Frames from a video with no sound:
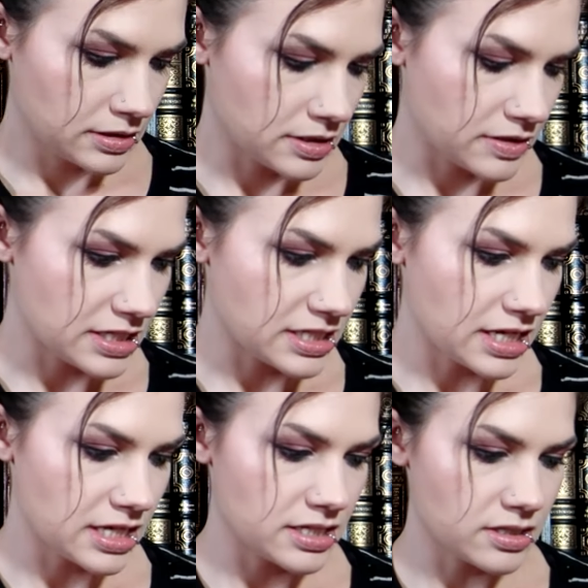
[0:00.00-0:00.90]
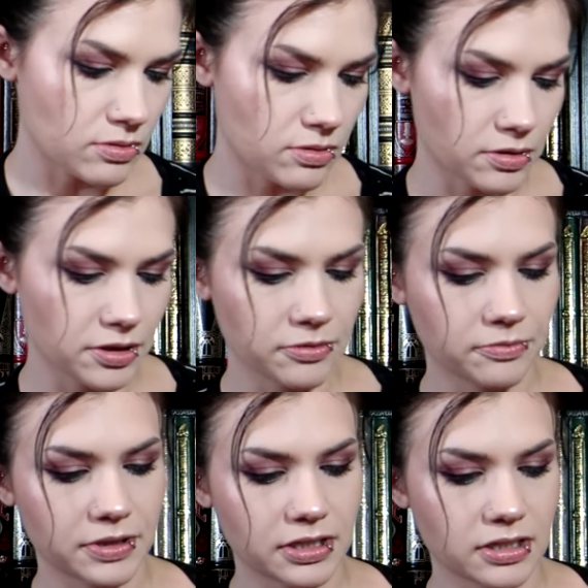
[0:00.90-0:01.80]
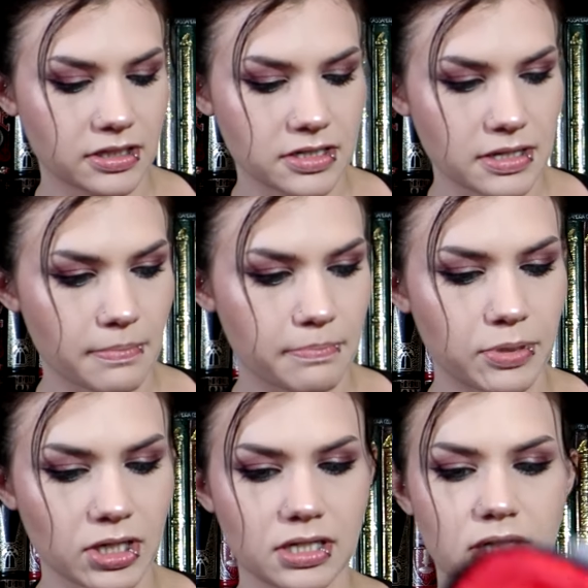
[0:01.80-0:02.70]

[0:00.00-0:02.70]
So this says Horror Readers Book